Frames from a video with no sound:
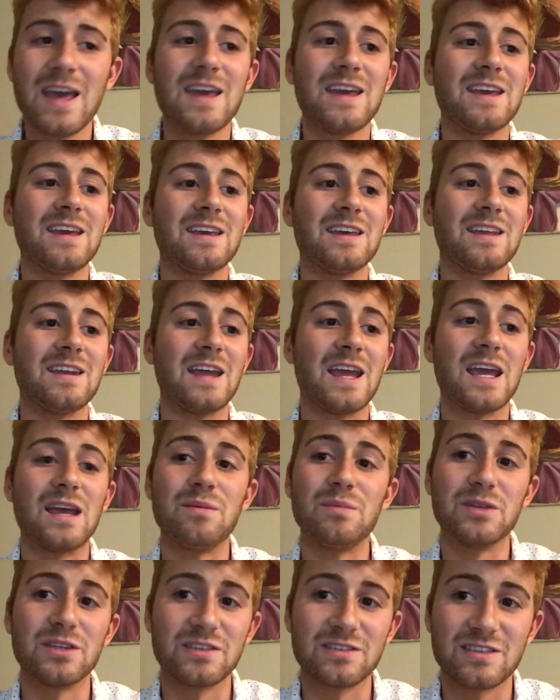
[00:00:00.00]
in
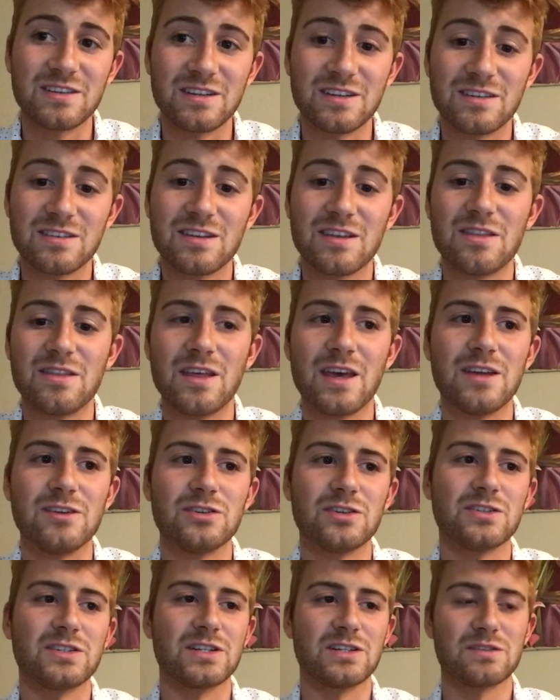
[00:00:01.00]
ambulances than
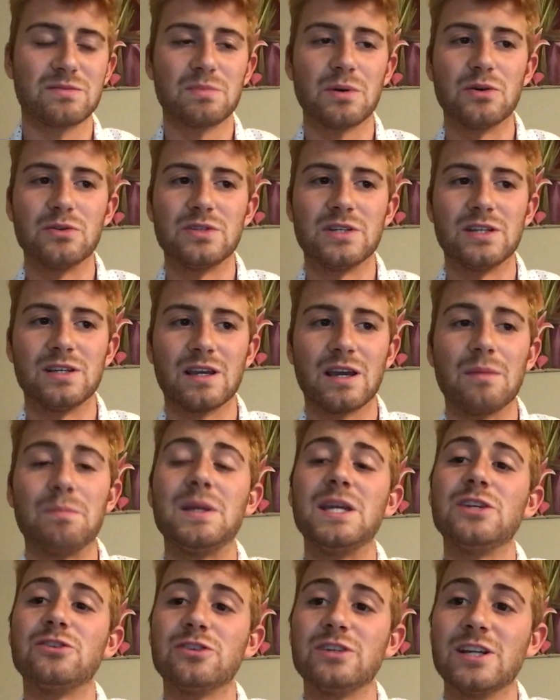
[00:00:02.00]
just exposing a
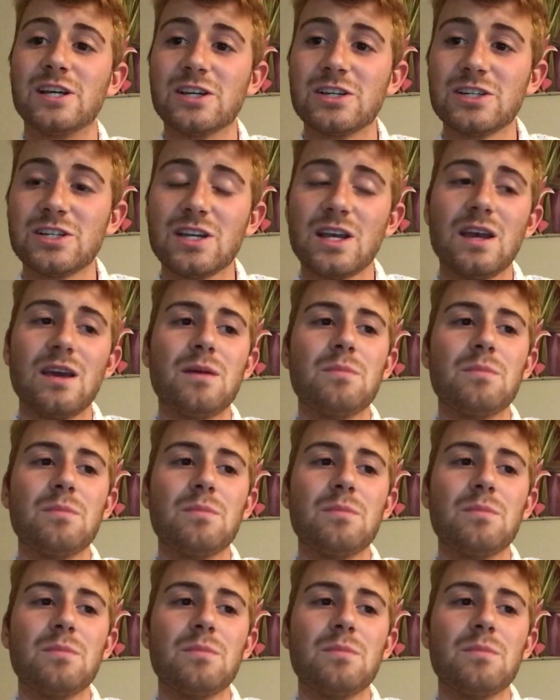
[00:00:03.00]
petri dish,